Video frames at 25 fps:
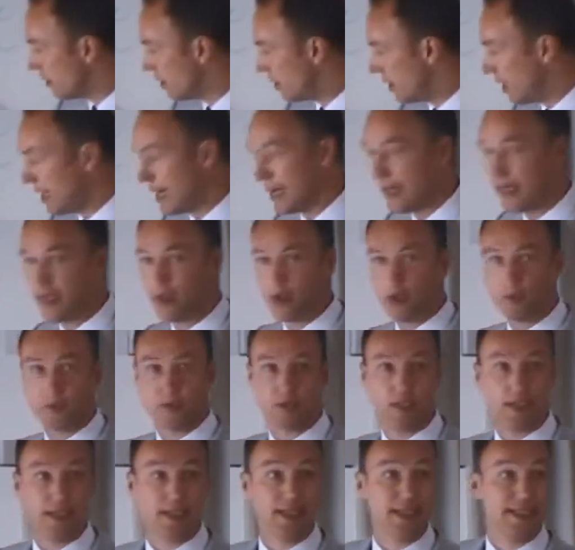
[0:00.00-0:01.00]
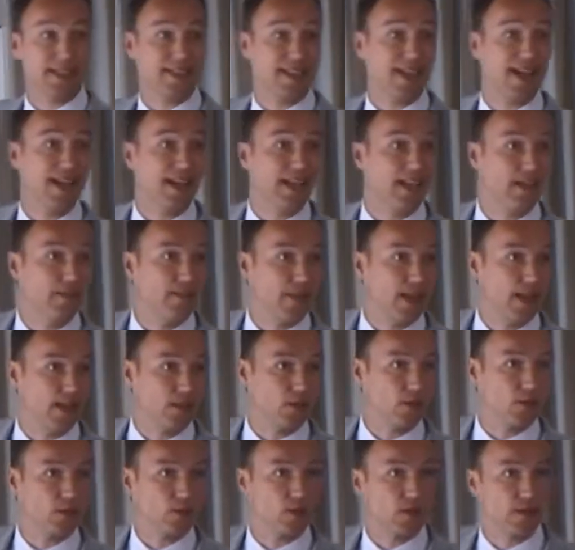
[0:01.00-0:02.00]
the higher object has a higher
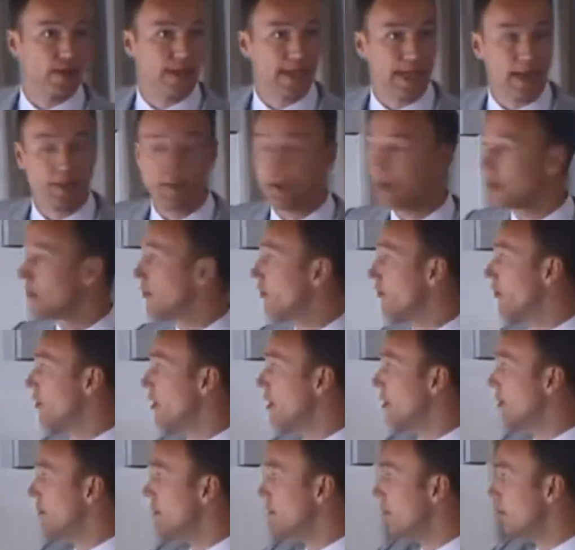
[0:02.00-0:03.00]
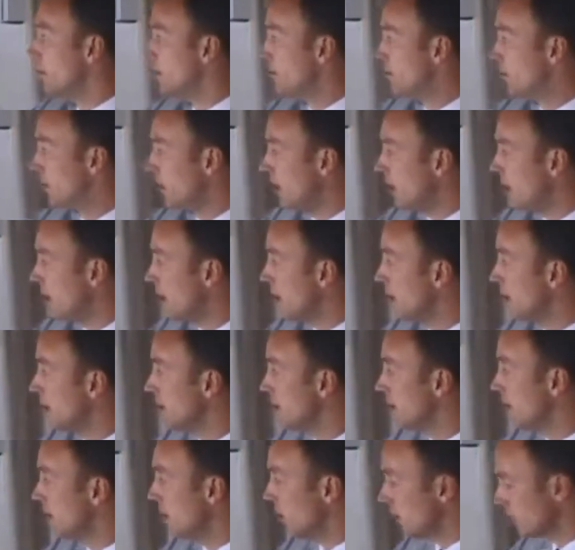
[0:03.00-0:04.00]
value. So the apple for
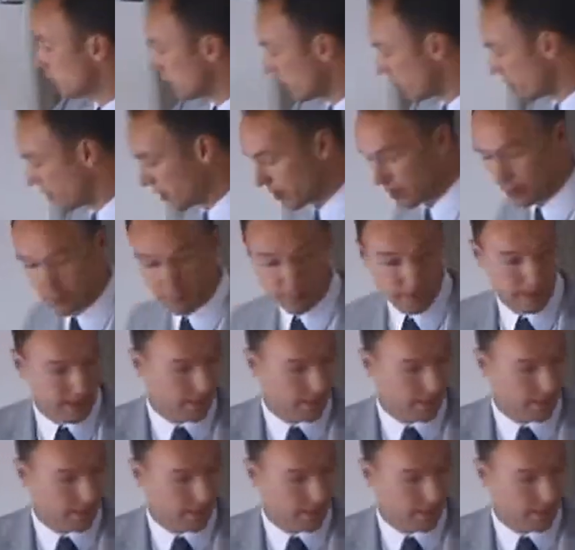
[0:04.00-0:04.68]
Paul, or sorry, the